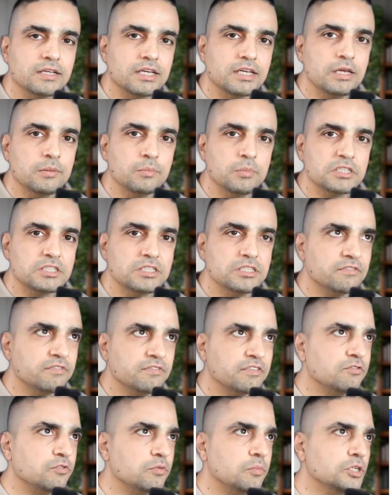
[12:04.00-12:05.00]
the key pieces
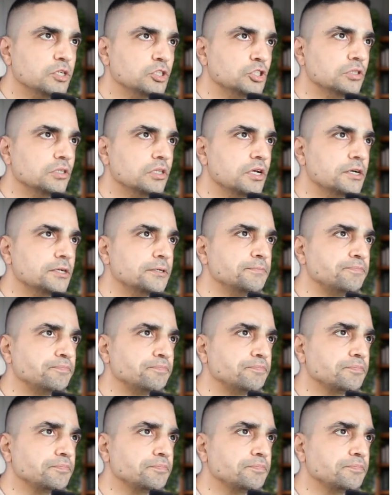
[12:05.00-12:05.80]
of information there.